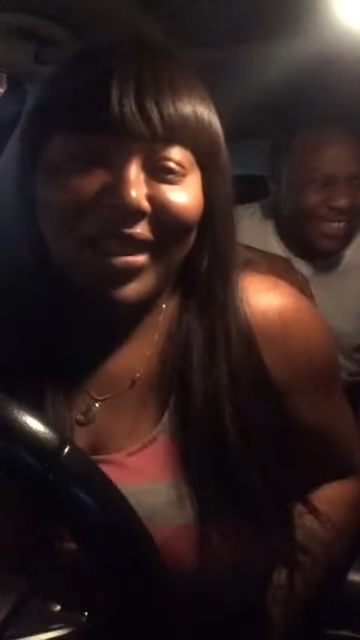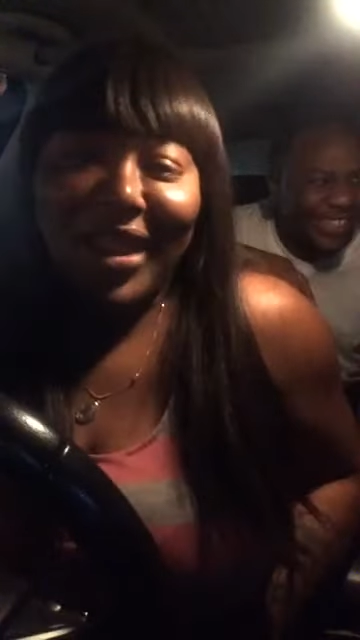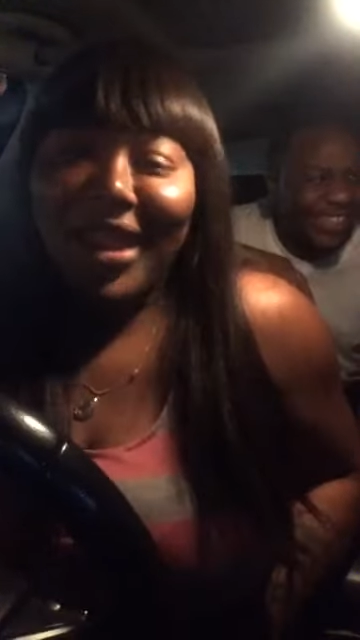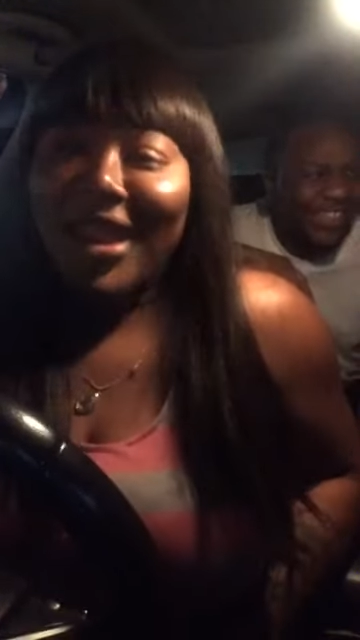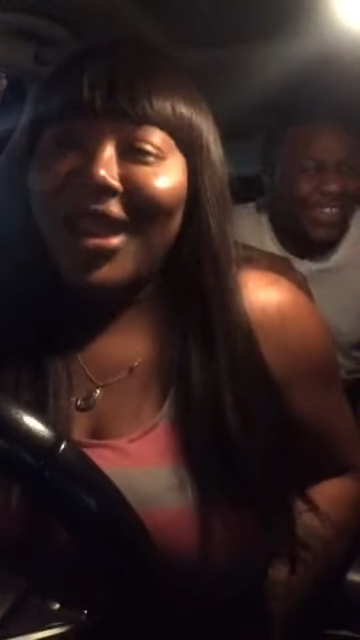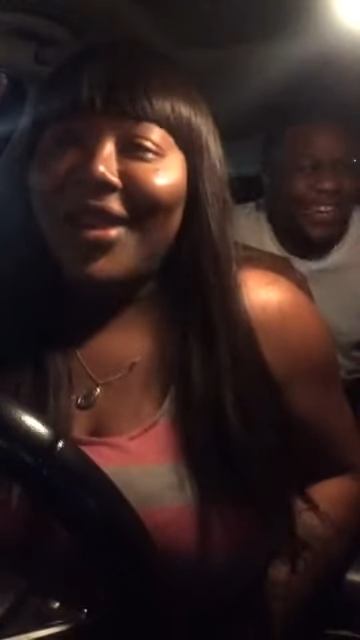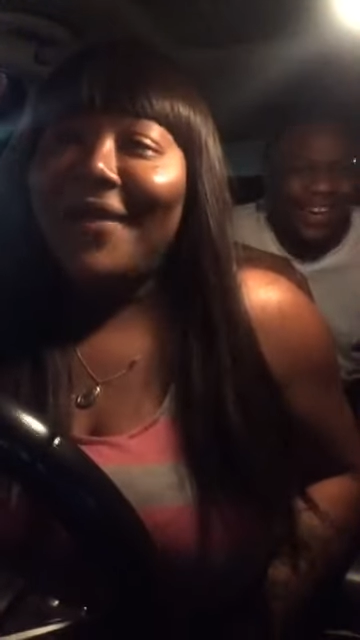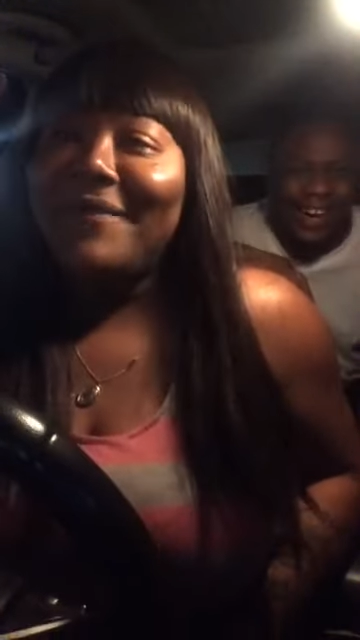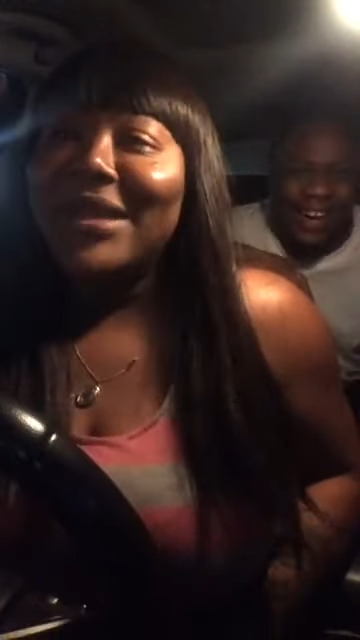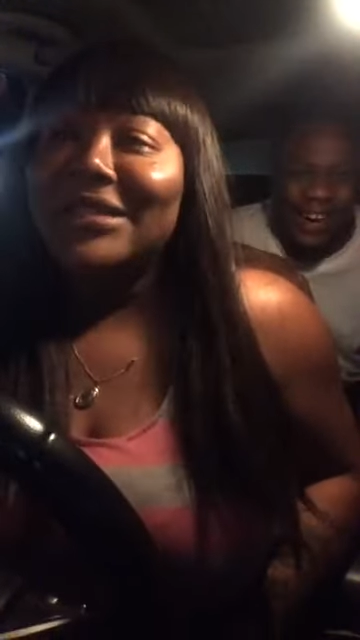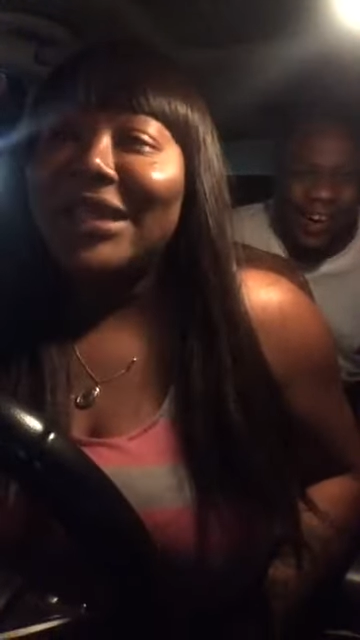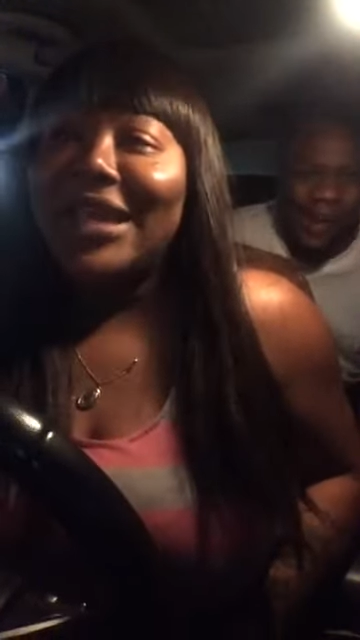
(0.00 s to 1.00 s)
Mm.
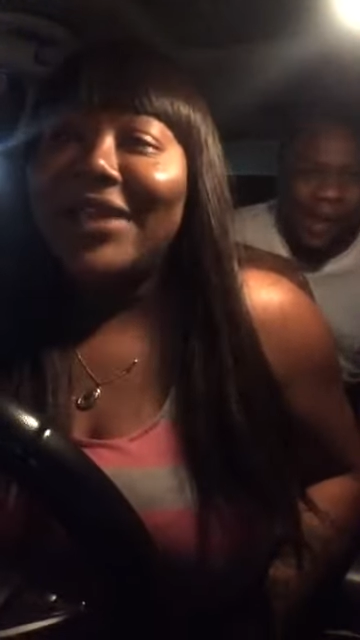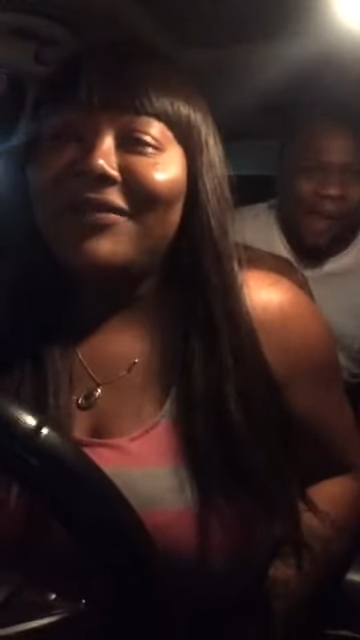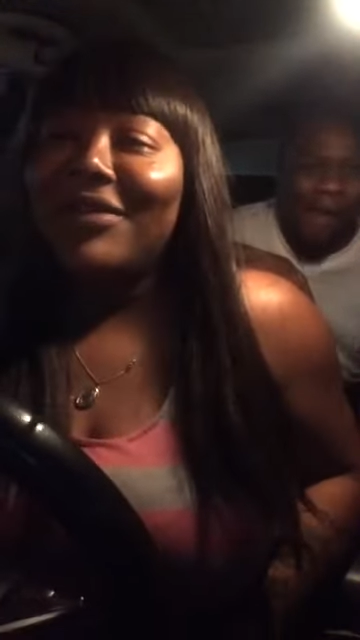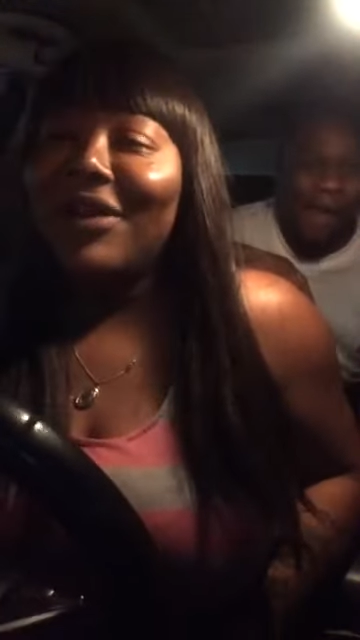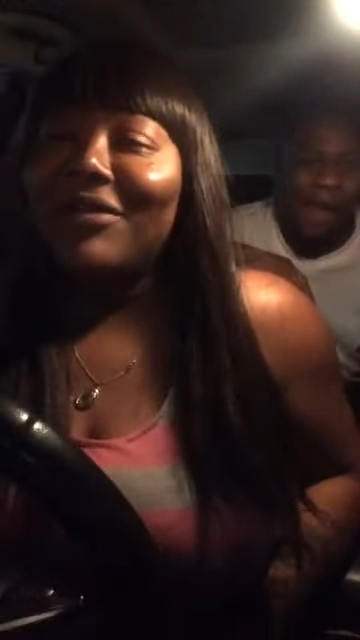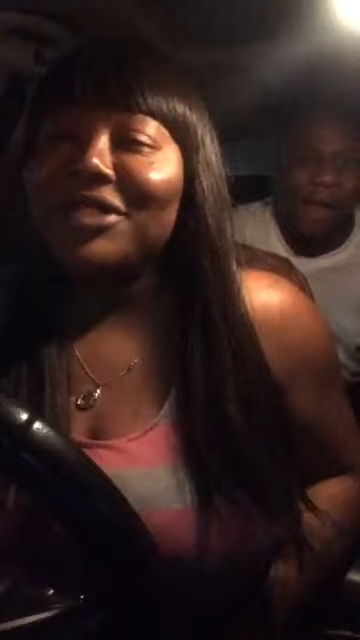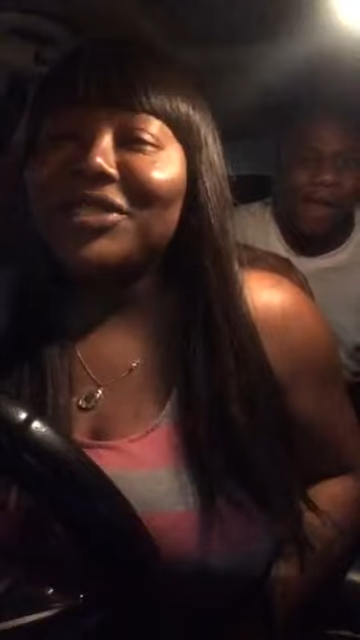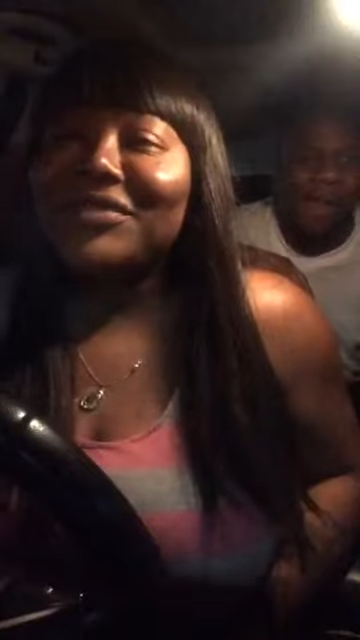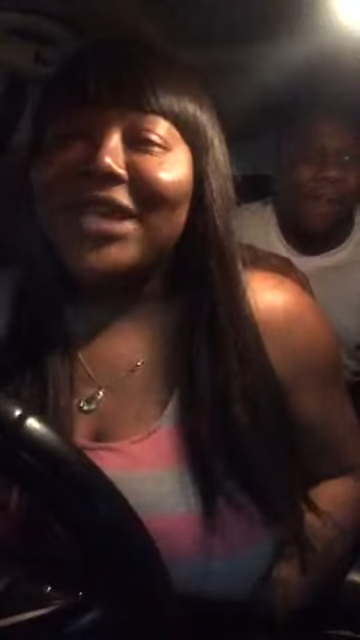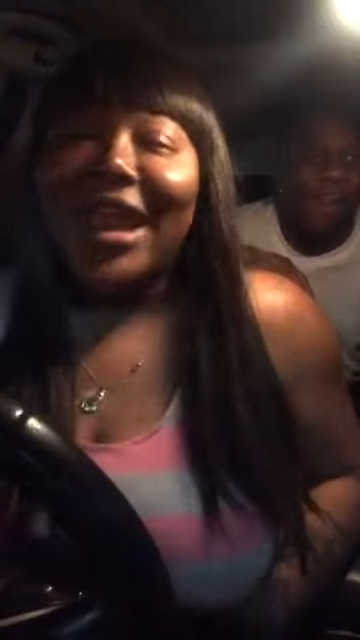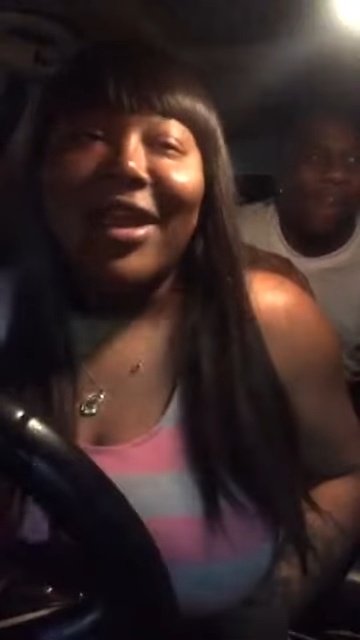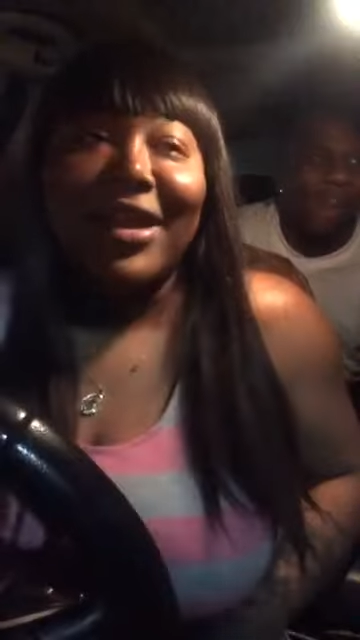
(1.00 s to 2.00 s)
Miss Eve, don't you
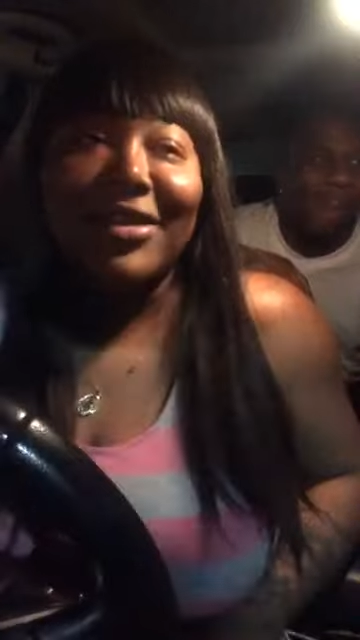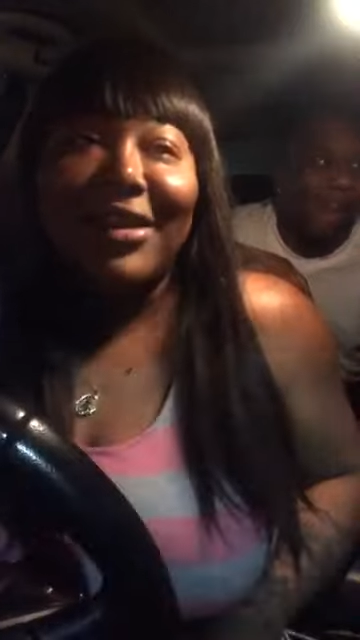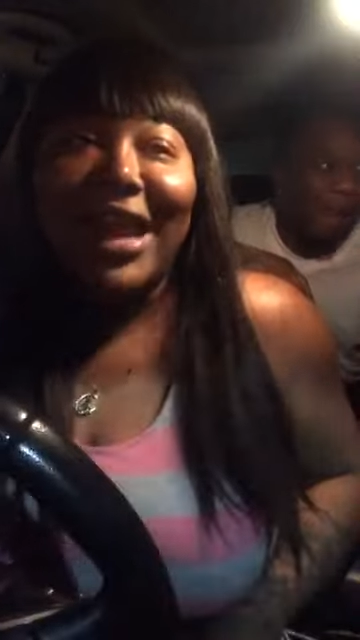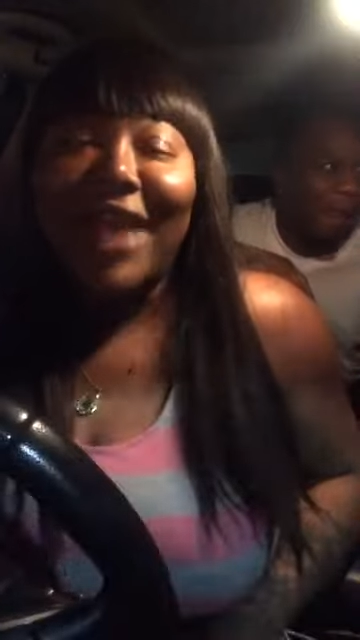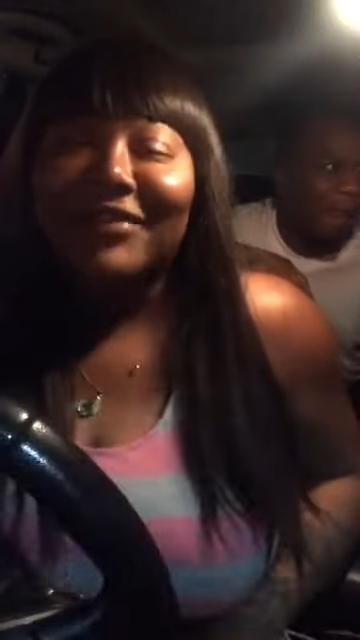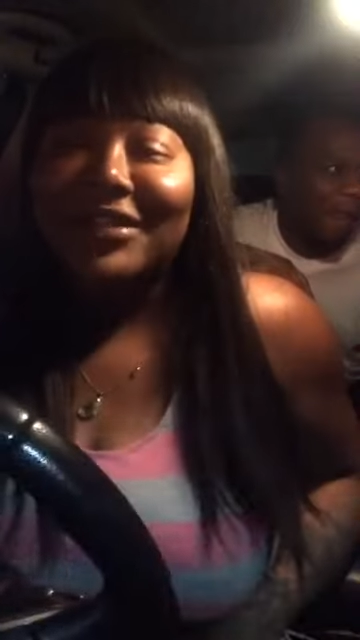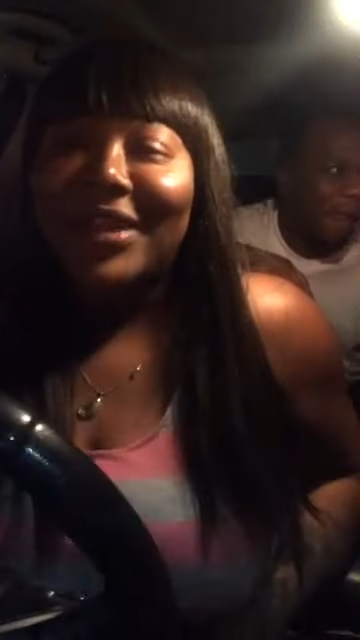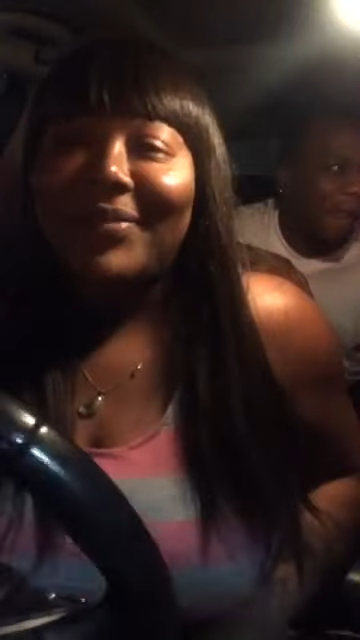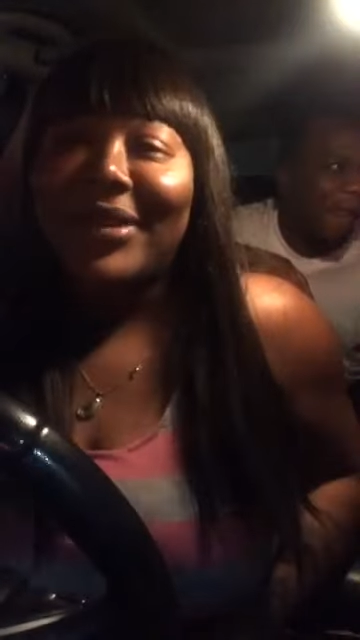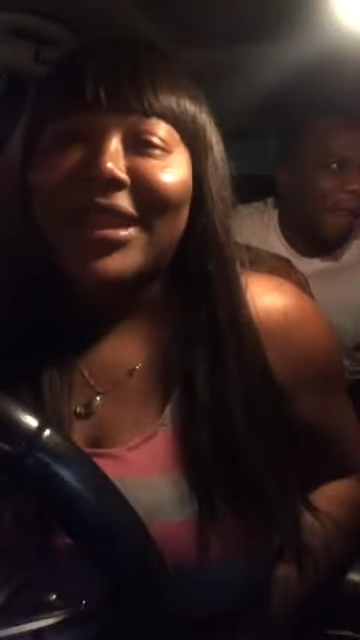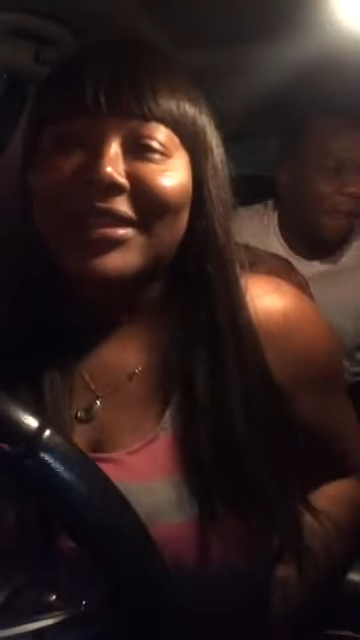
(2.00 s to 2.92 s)
dare in your life sit up here.